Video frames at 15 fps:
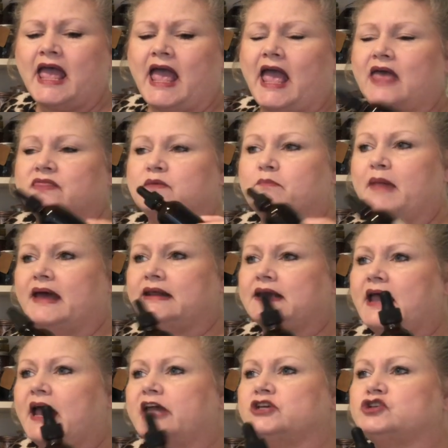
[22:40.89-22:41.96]
and the
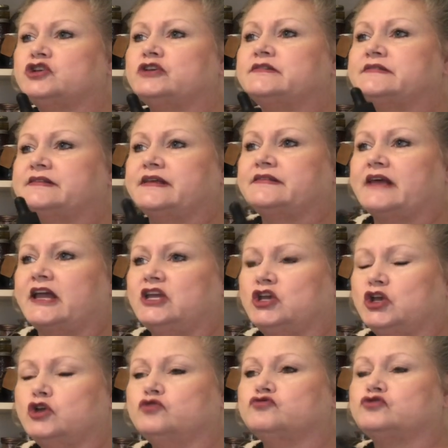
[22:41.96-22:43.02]
medications that they
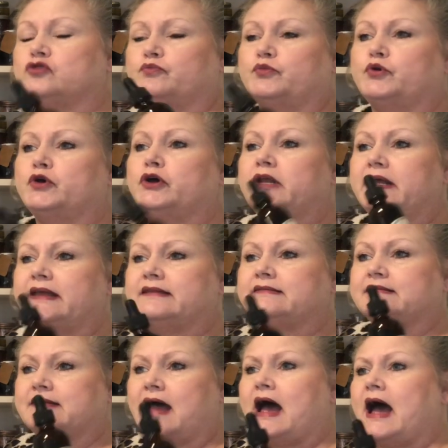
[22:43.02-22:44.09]
use to put
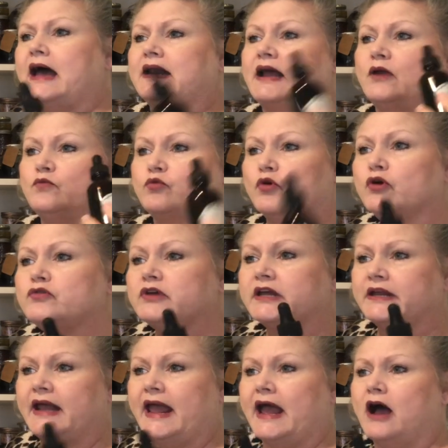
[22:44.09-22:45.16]
inside a root
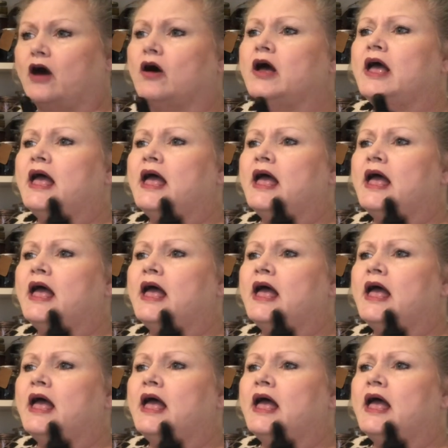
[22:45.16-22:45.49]
canal